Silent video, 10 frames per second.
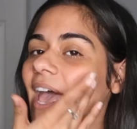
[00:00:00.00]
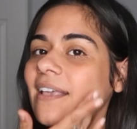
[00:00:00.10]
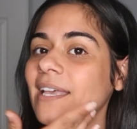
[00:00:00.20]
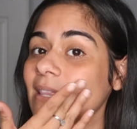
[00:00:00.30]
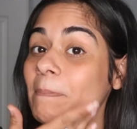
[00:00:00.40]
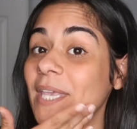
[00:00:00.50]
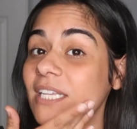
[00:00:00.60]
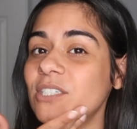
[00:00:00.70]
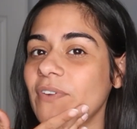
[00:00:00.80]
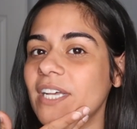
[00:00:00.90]
and get the
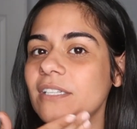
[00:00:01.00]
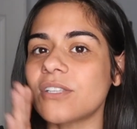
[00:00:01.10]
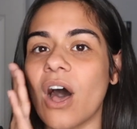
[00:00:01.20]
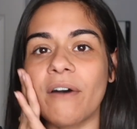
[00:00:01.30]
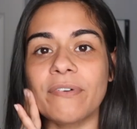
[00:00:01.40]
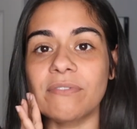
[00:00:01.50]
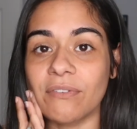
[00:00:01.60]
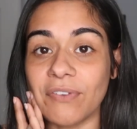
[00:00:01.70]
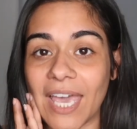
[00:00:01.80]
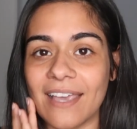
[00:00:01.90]
peach fuzz off of the
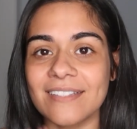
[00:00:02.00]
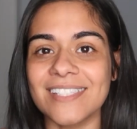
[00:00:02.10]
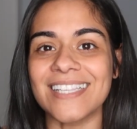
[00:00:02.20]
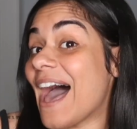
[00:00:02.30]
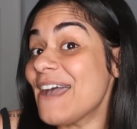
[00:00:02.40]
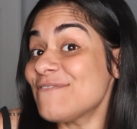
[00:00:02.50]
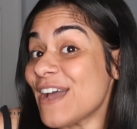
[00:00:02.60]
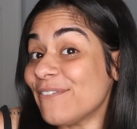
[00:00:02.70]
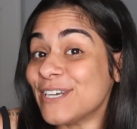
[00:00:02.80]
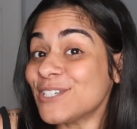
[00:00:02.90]
face. I've
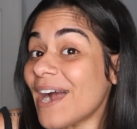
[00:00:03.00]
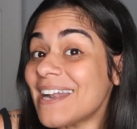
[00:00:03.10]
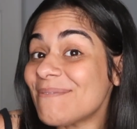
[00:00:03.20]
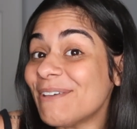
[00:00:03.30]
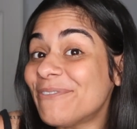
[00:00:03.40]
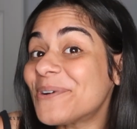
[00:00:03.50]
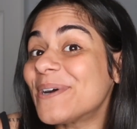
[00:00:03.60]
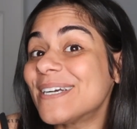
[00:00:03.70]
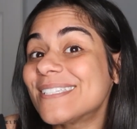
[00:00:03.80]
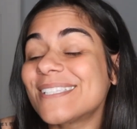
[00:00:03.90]
never tried it
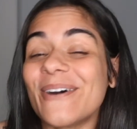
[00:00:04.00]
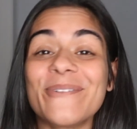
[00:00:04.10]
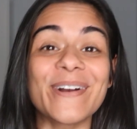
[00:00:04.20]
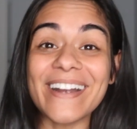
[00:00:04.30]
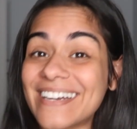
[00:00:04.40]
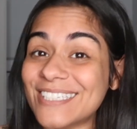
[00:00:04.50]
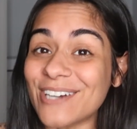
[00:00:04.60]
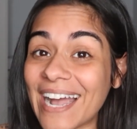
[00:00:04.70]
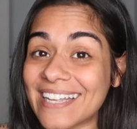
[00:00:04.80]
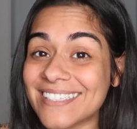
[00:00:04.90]
before, so we're gonna
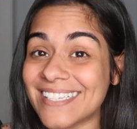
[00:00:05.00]
try it